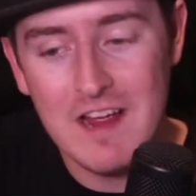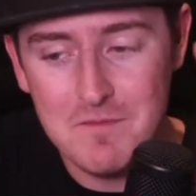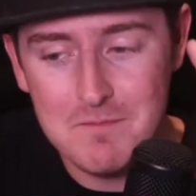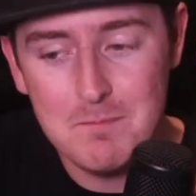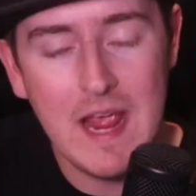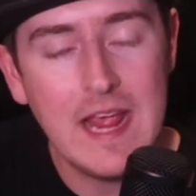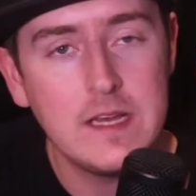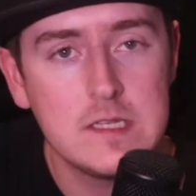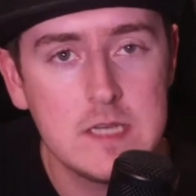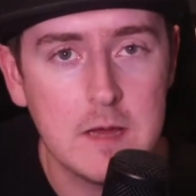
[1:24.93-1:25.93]
main
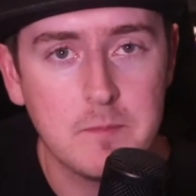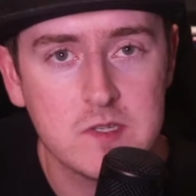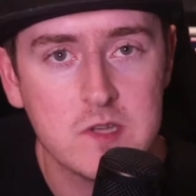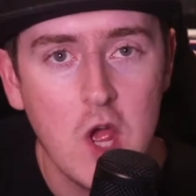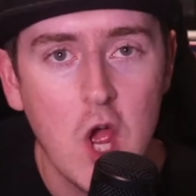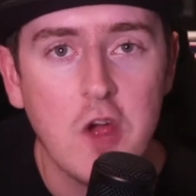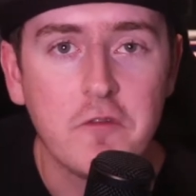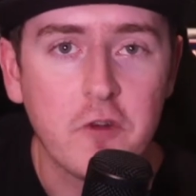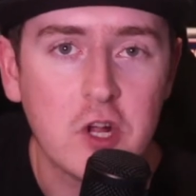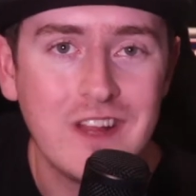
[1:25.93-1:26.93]
tips
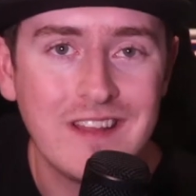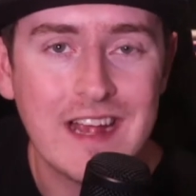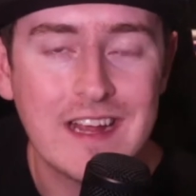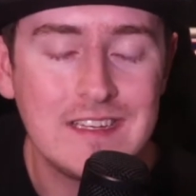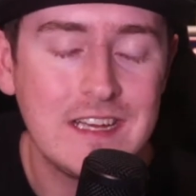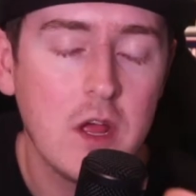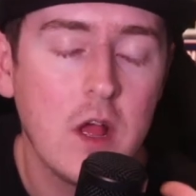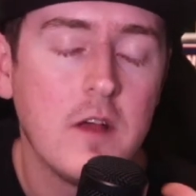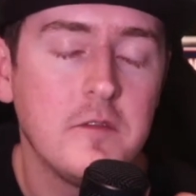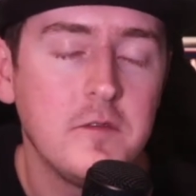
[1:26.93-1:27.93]
for collecting
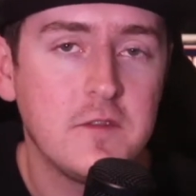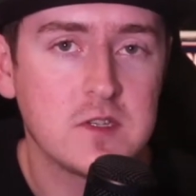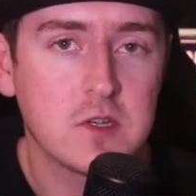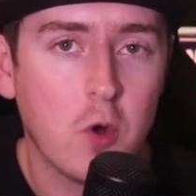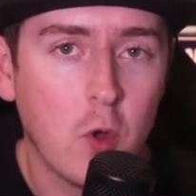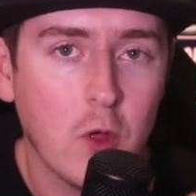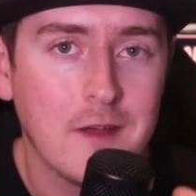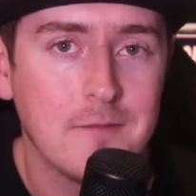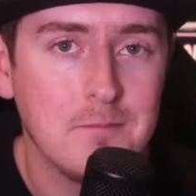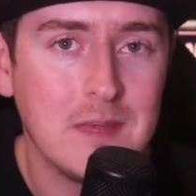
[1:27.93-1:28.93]
physical
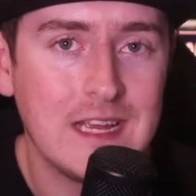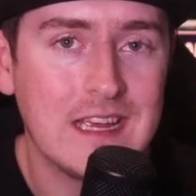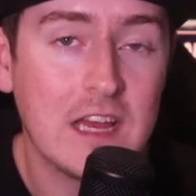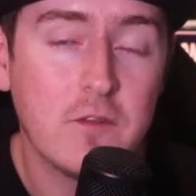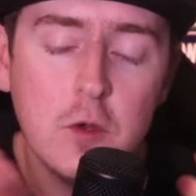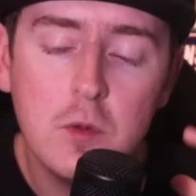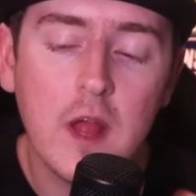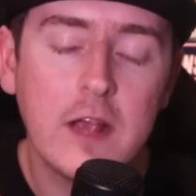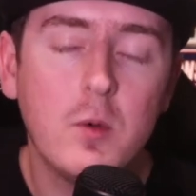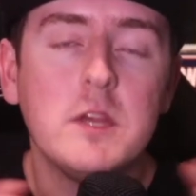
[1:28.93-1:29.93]
media. If you
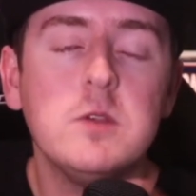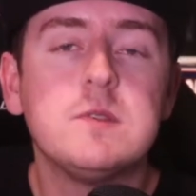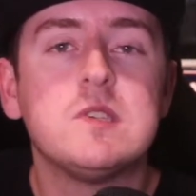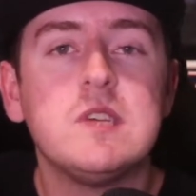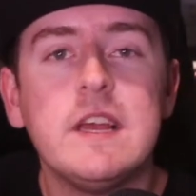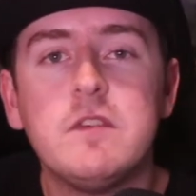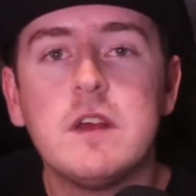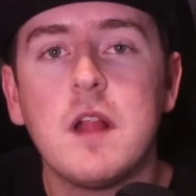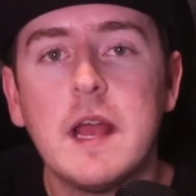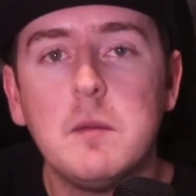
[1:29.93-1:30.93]
like what you see, if you
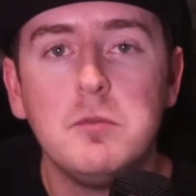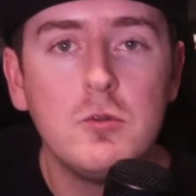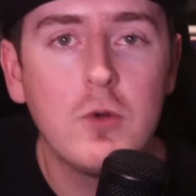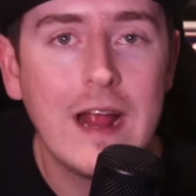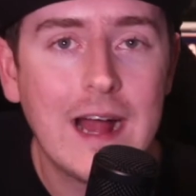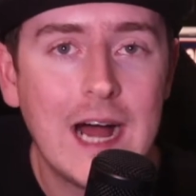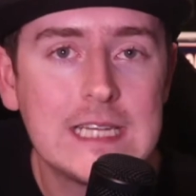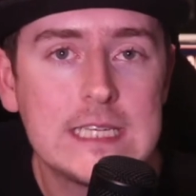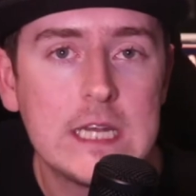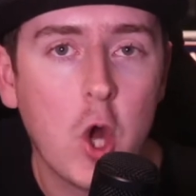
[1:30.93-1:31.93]
like Blu-ray
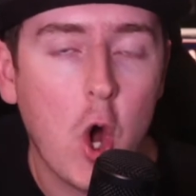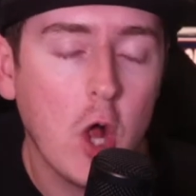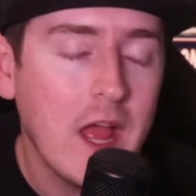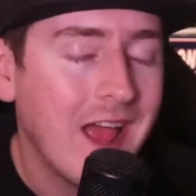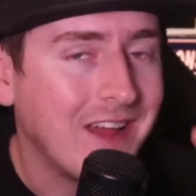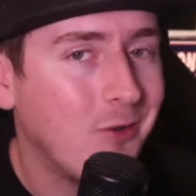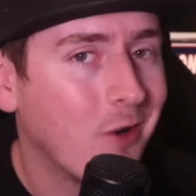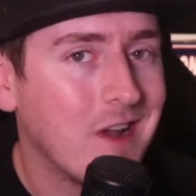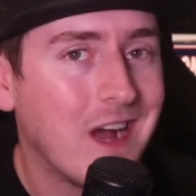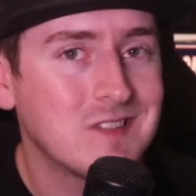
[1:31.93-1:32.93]
content at all, and you are
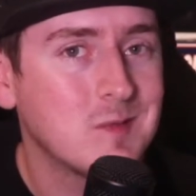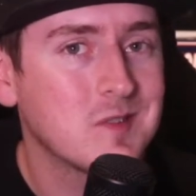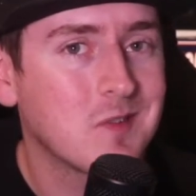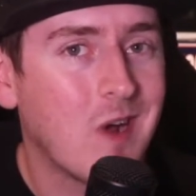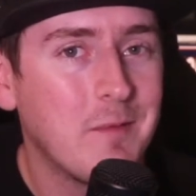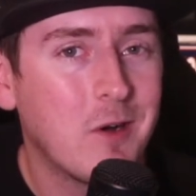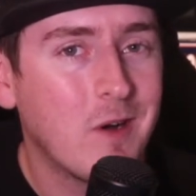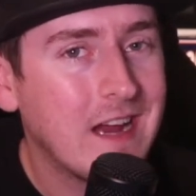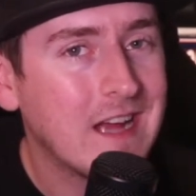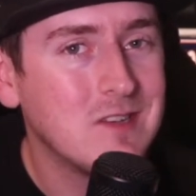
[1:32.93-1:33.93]
not subscribed
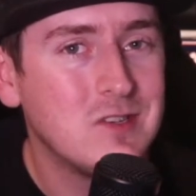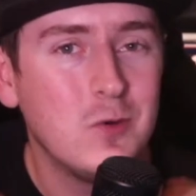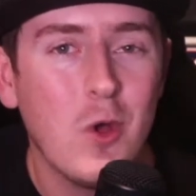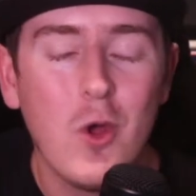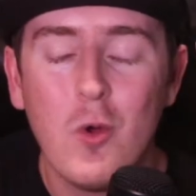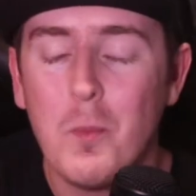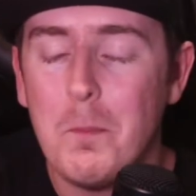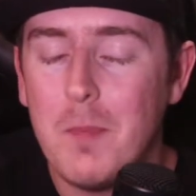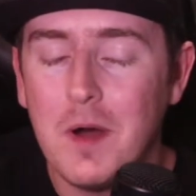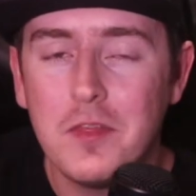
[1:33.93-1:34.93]
already, I do
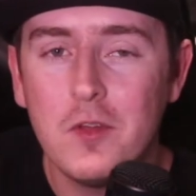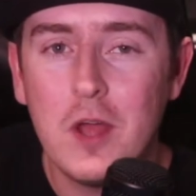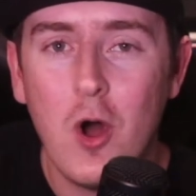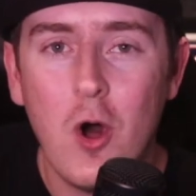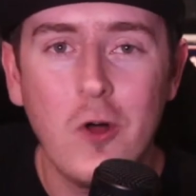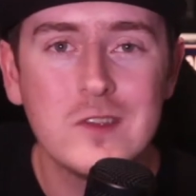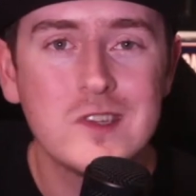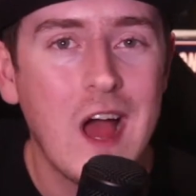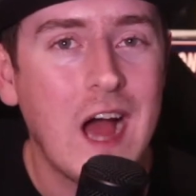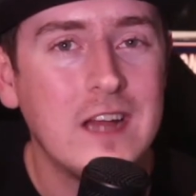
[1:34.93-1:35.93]
monthly hauls,
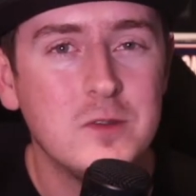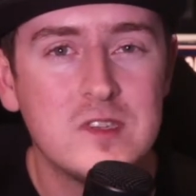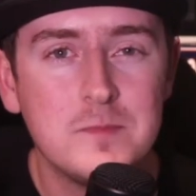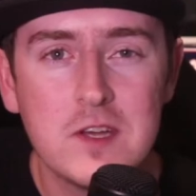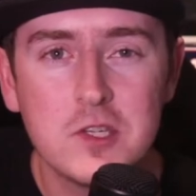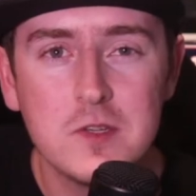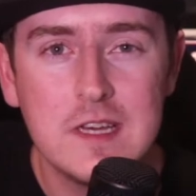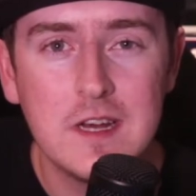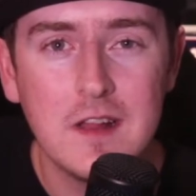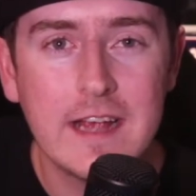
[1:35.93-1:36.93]
I do specialty
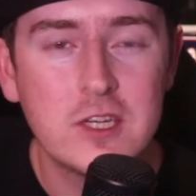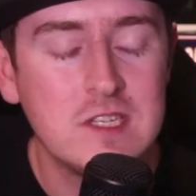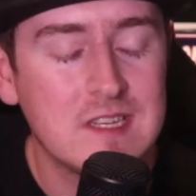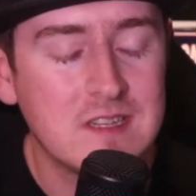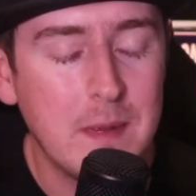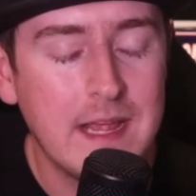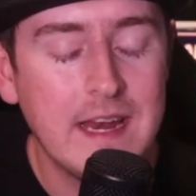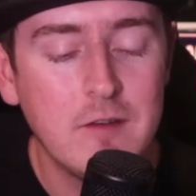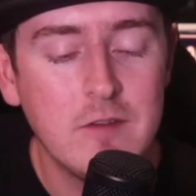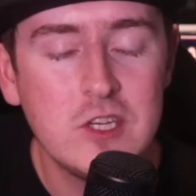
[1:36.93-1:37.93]
collections. At the
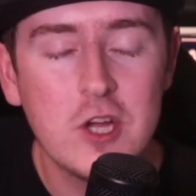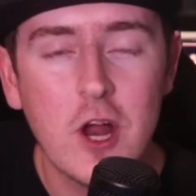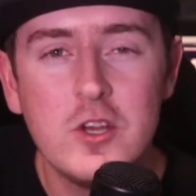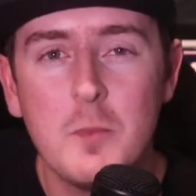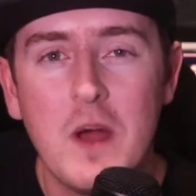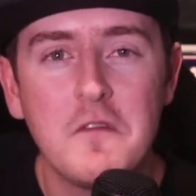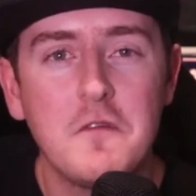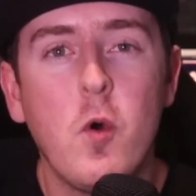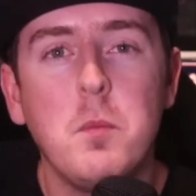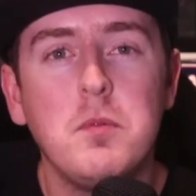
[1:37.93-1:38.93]
beginning of each year, I do my
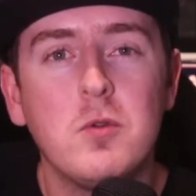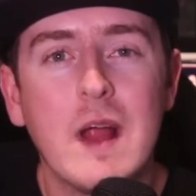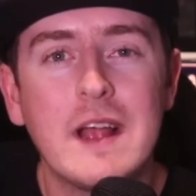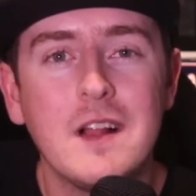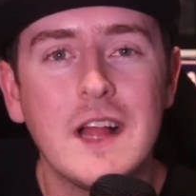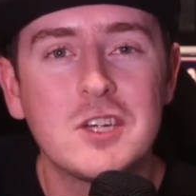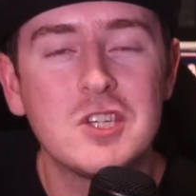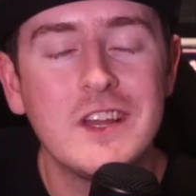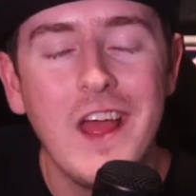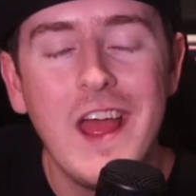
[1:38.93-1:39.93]
full Blu-ray collection.